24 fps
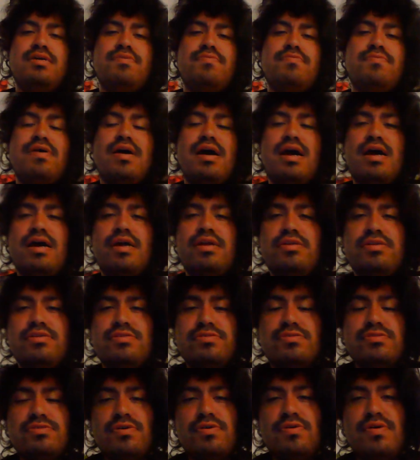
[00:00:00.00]
why are you
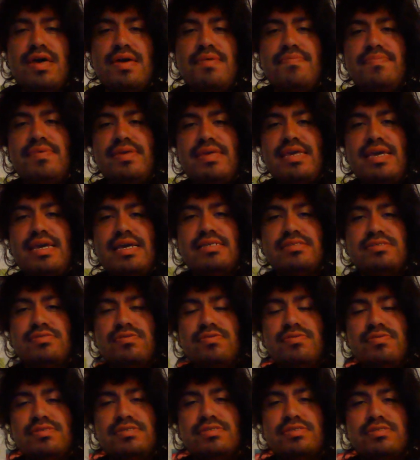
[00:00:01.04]
so envious,
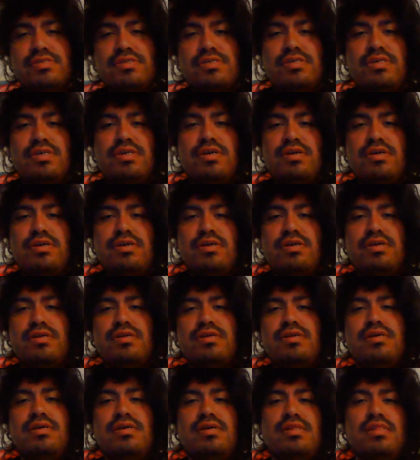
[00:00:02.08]
so
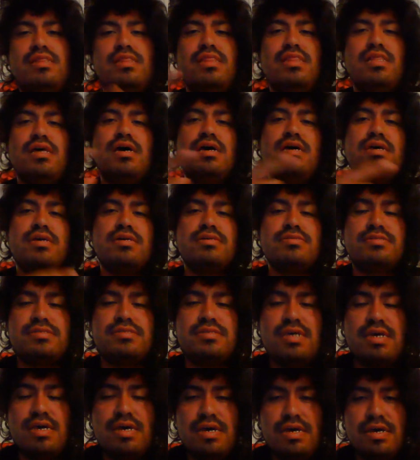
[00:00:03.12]
insecure? Love
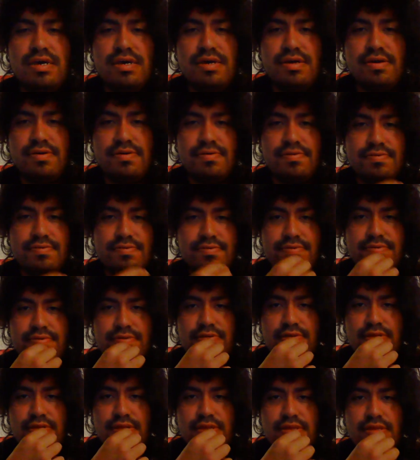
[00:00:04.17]
yourself.
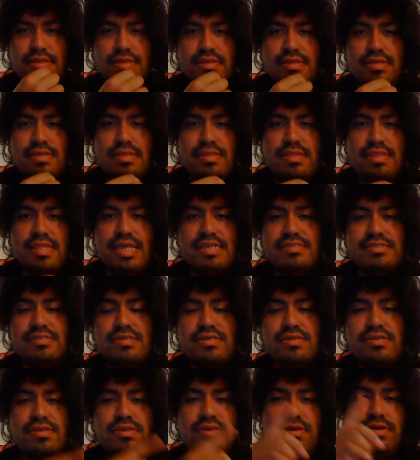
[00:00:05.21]
That's
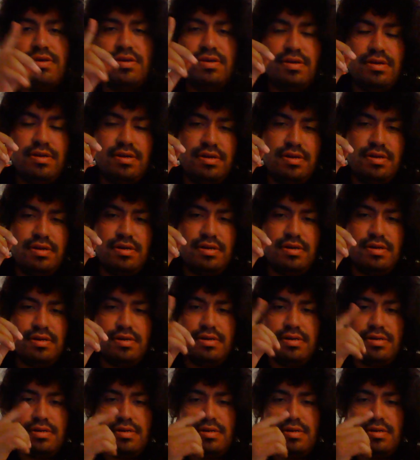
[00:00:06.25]
the cure.